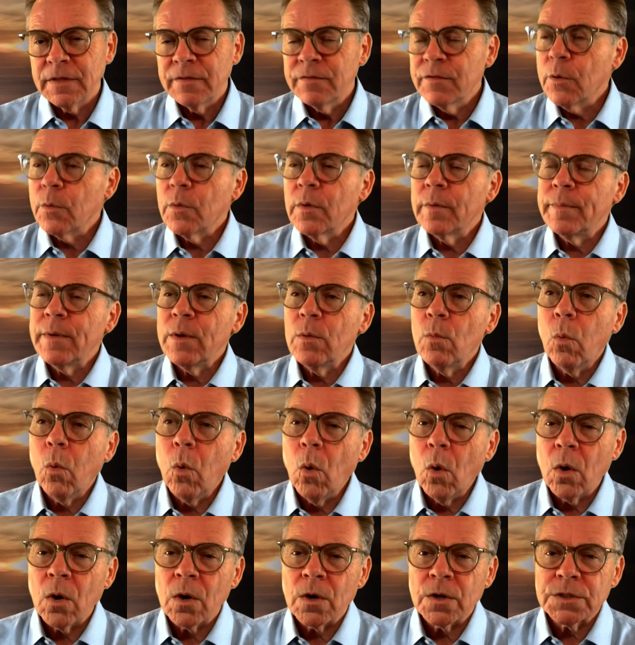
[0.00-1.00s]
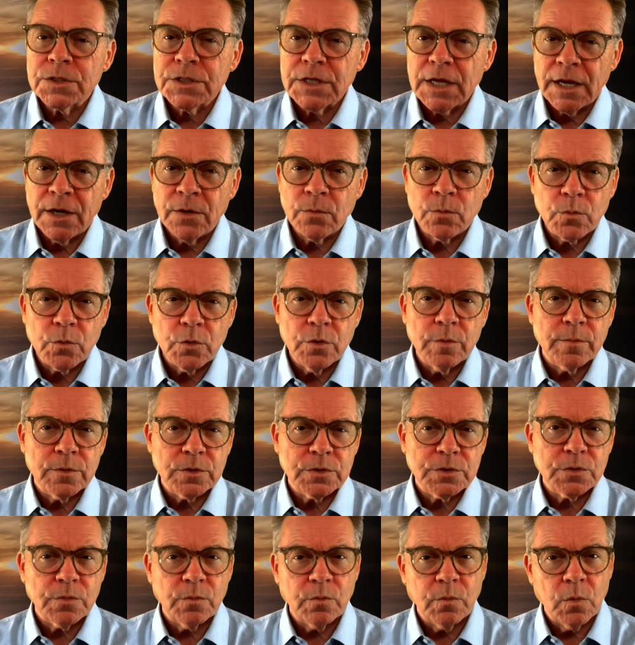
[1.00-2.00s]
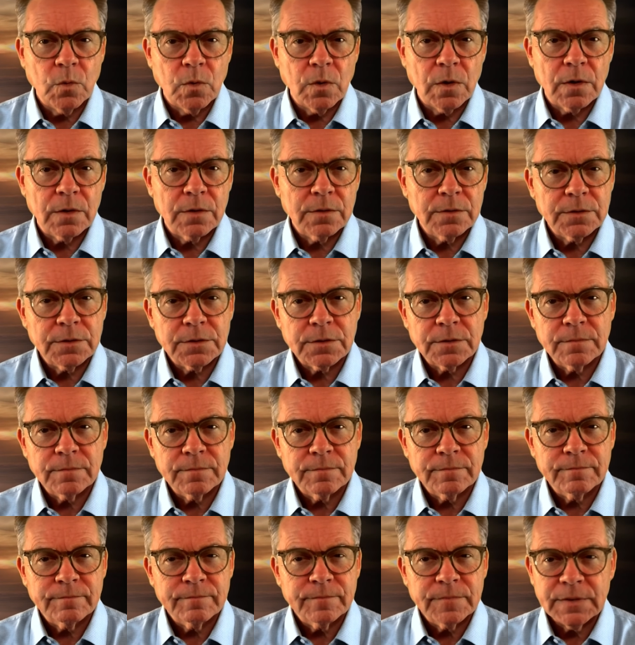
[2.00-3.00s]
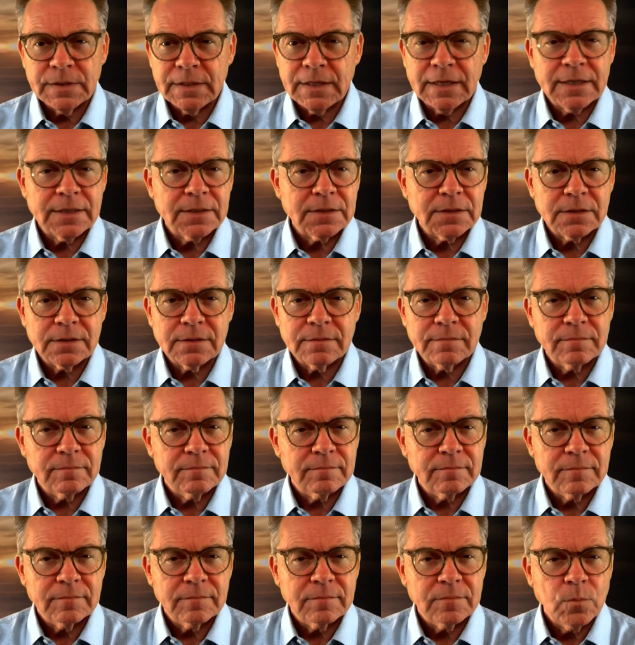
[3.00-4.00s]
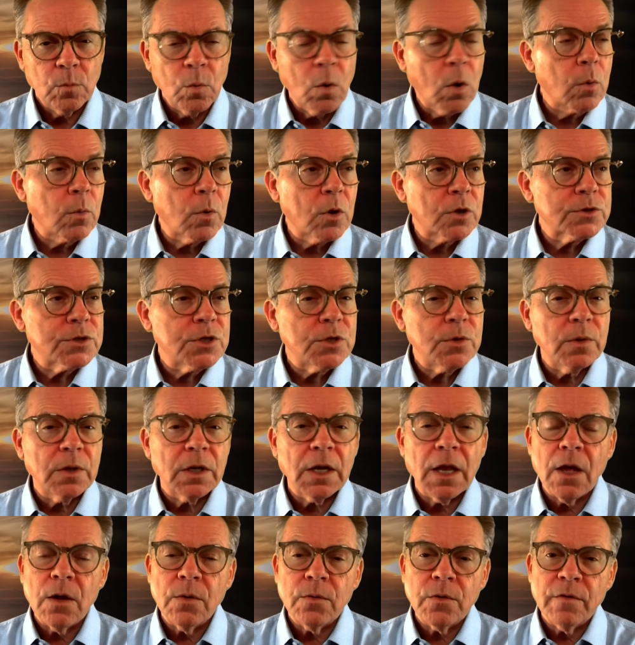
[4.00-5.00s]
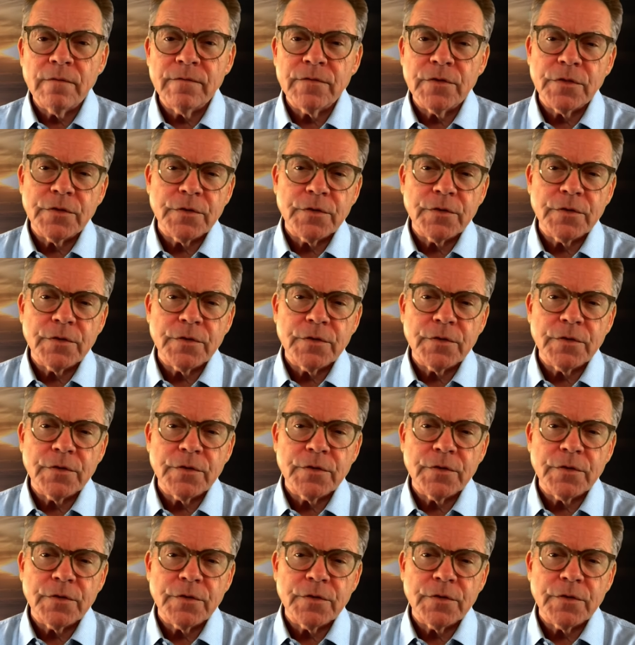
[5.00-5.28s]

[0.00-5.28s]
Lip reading: There will be wars and rumors of wars. Yes. World War II alone, over